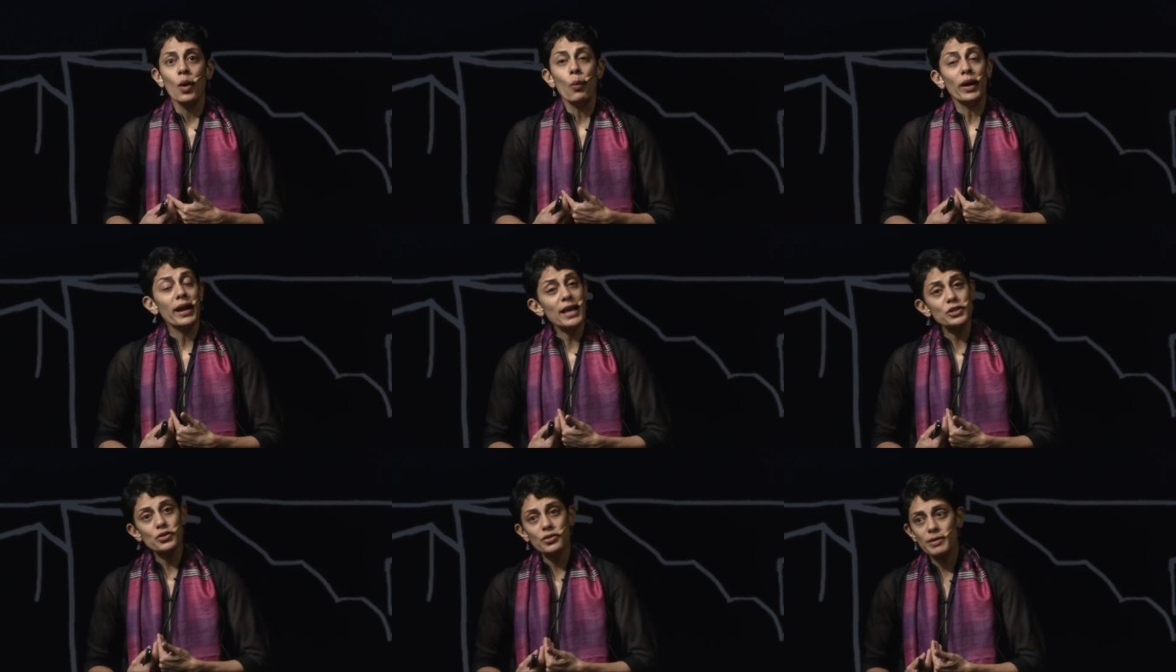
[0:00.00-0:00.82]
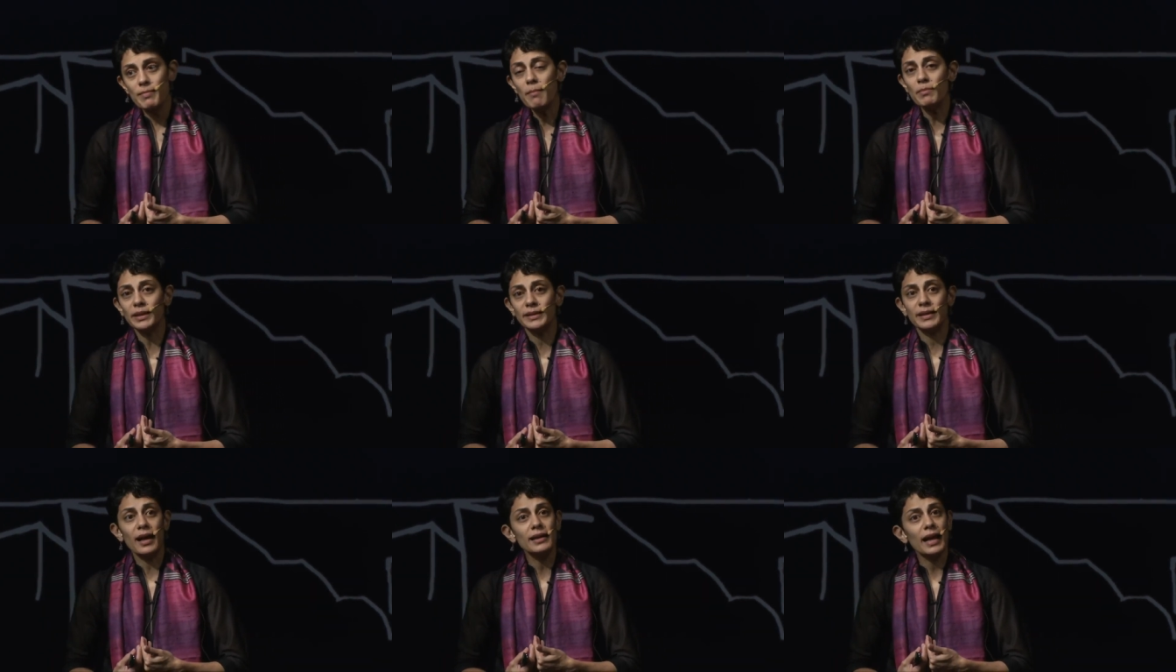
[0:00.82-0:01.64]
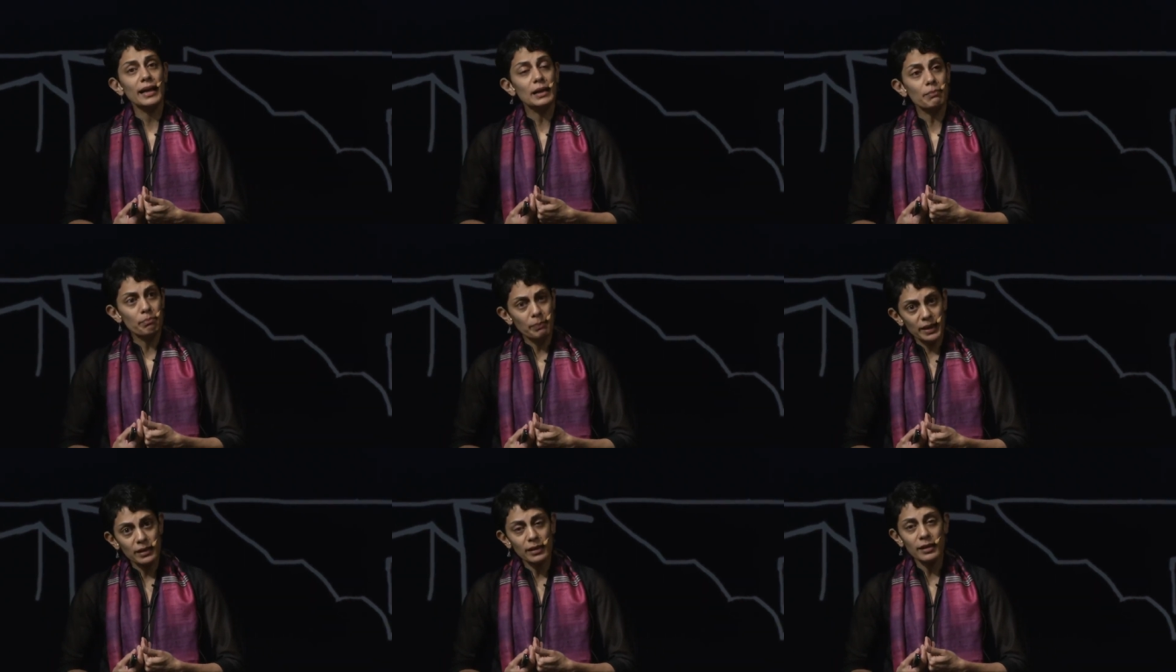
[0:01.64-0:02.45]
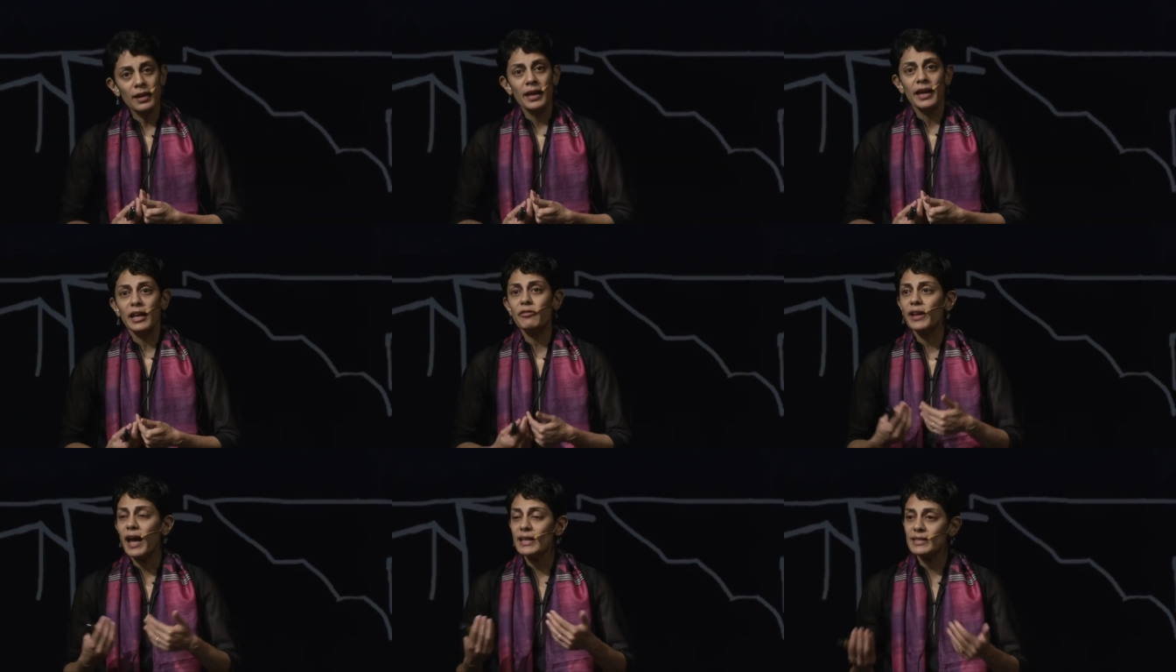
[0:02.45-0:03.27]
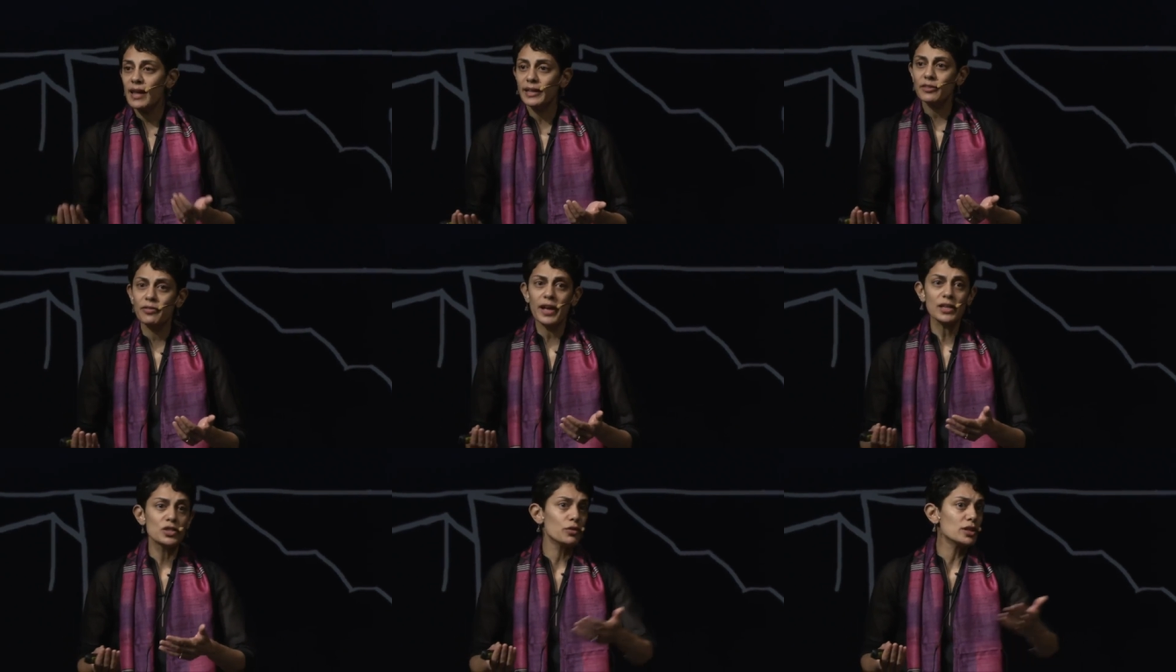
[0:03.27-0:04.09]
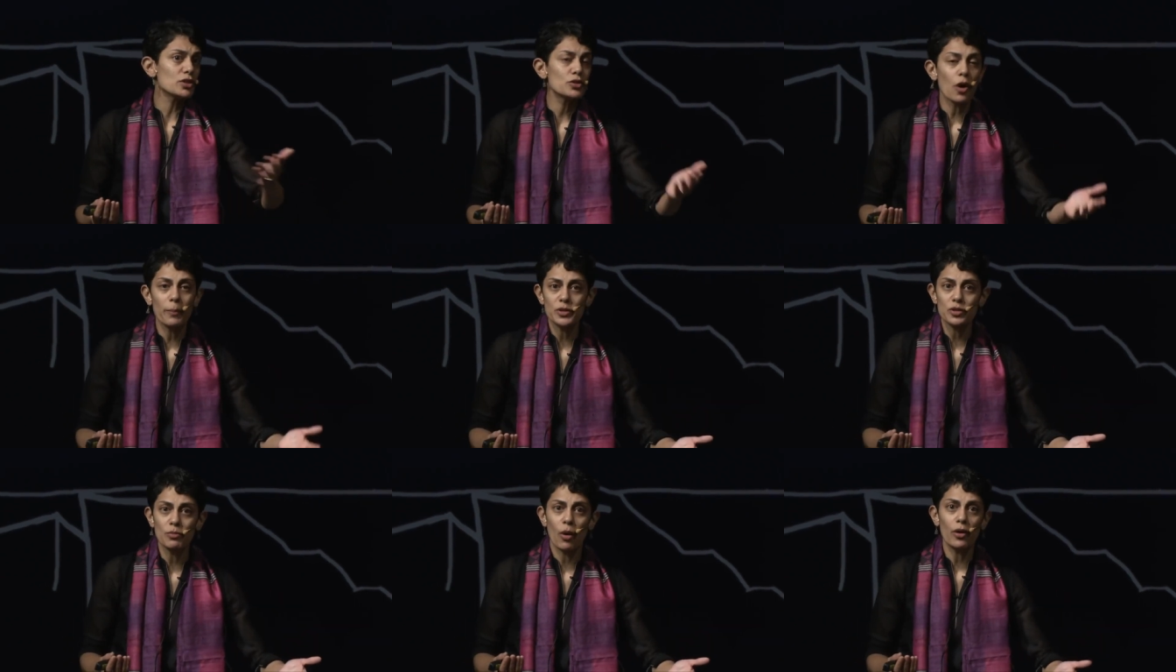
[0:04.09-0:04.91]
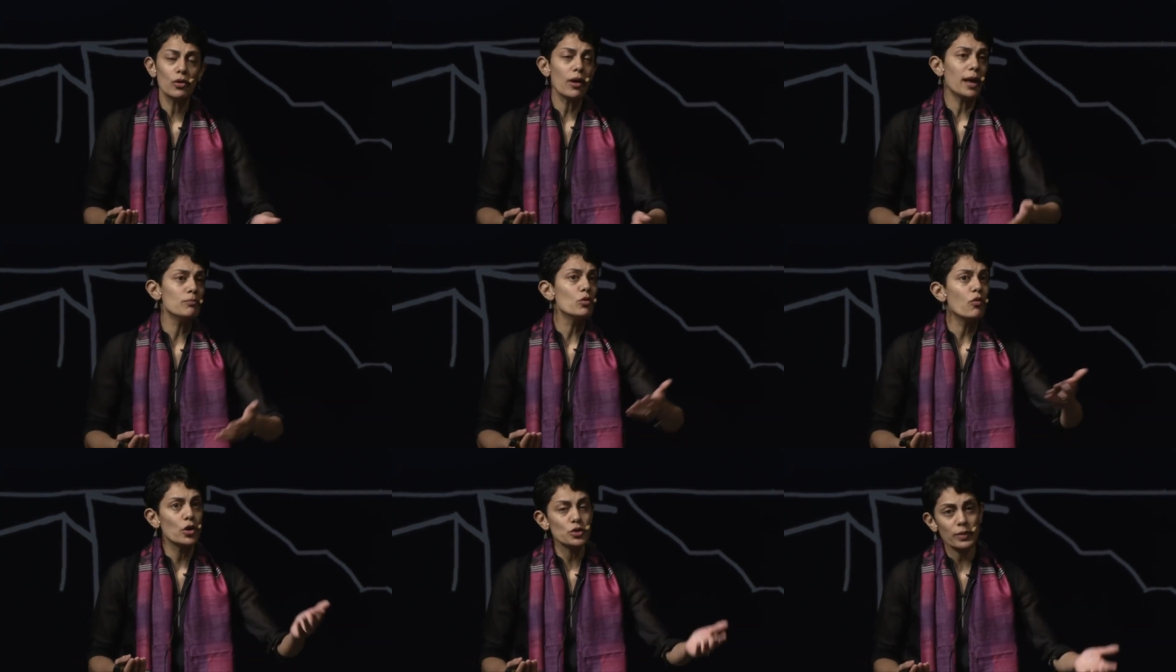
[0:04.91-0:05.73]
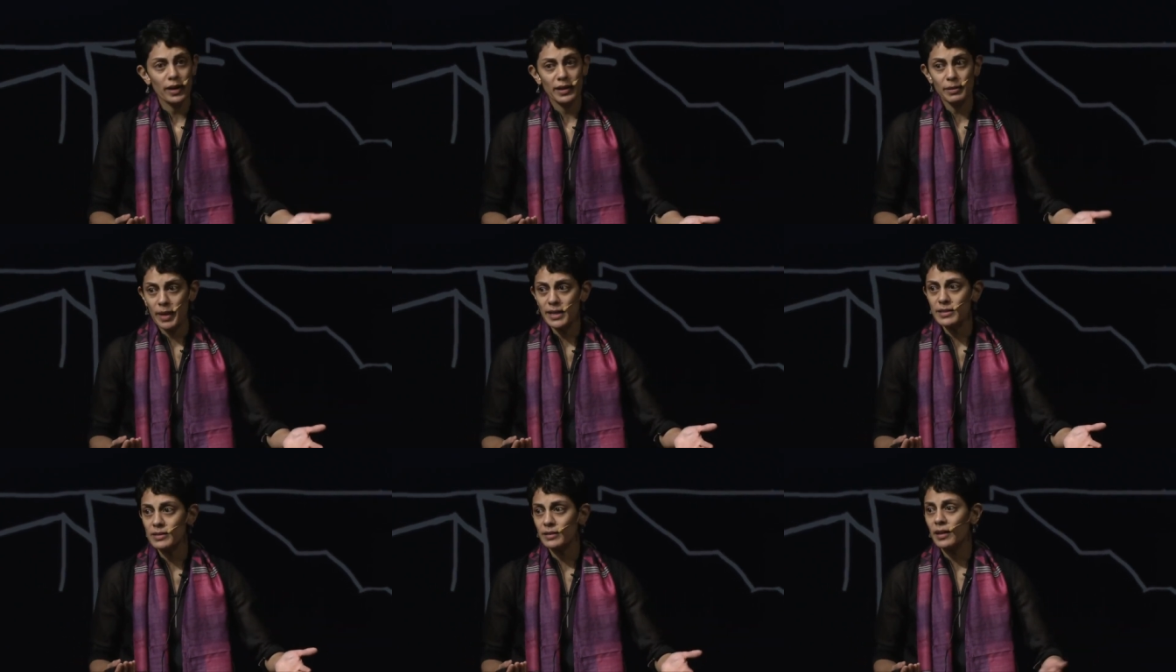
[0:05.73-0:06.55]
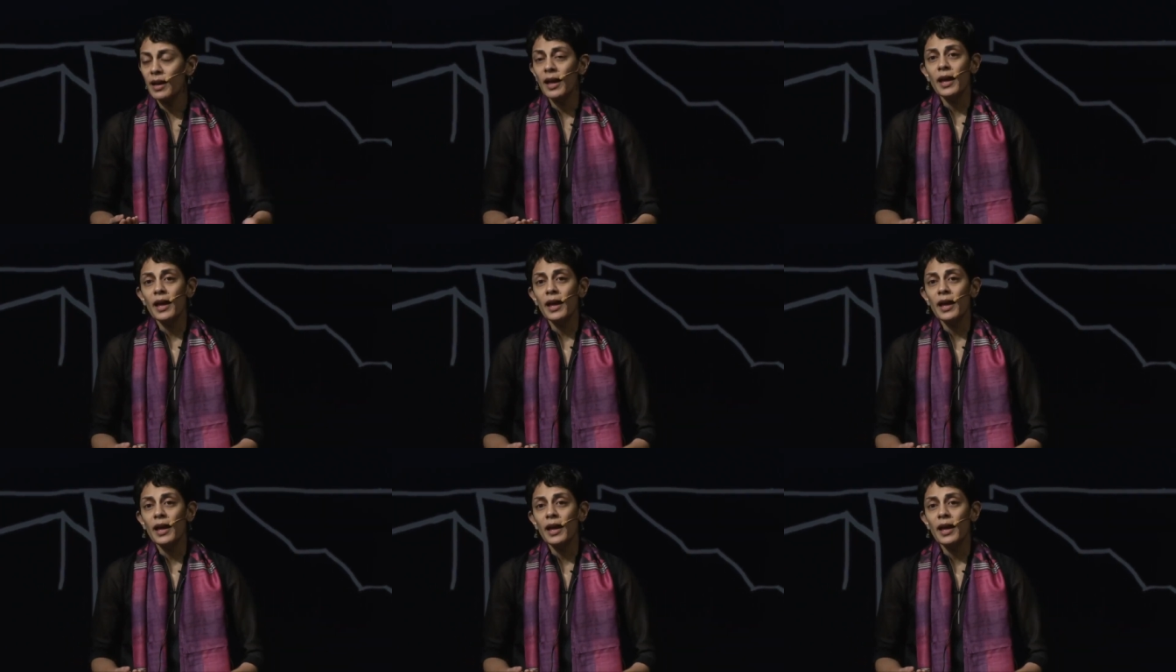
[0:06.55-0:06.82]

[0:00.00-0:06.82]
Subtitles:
One has to remember that unlike a pill, if it has side effects, you can stop it tomorrow and move on to another medicine.